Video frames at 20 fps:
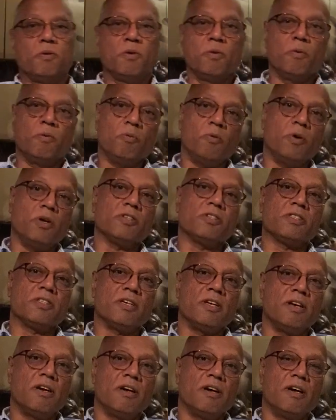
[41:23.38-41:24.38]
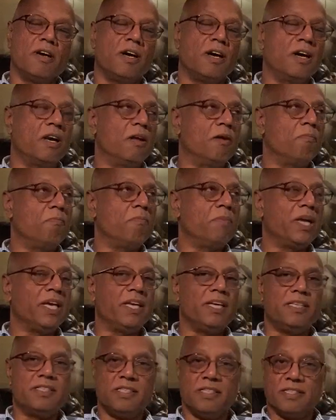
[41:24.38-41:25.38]
What an
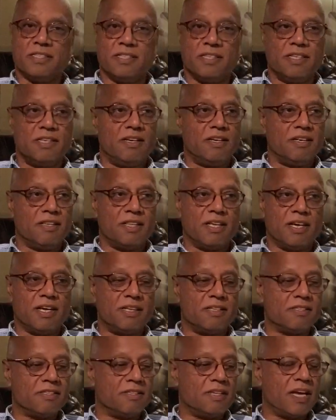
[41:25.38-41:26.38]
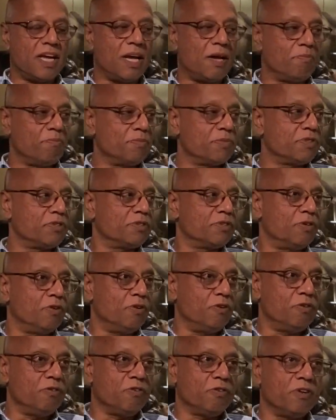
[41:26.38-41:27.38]
amazing cigar that.
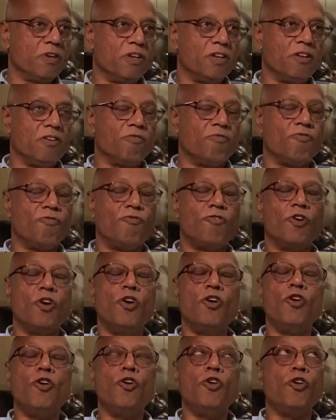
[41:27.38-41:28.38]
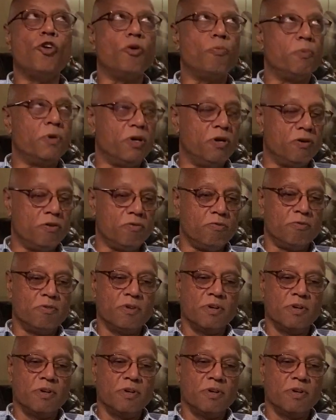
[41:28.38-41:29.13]
Absolutely phenomenal.